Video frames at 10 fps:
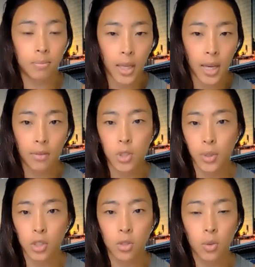We have
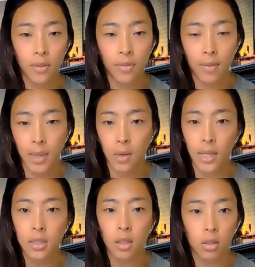225
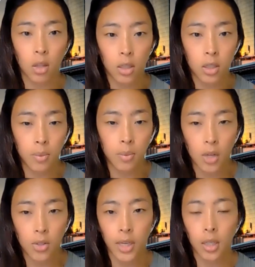megawatts under long-term
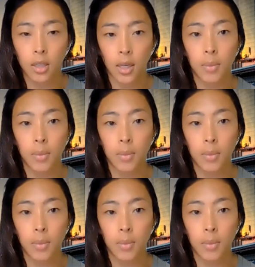contract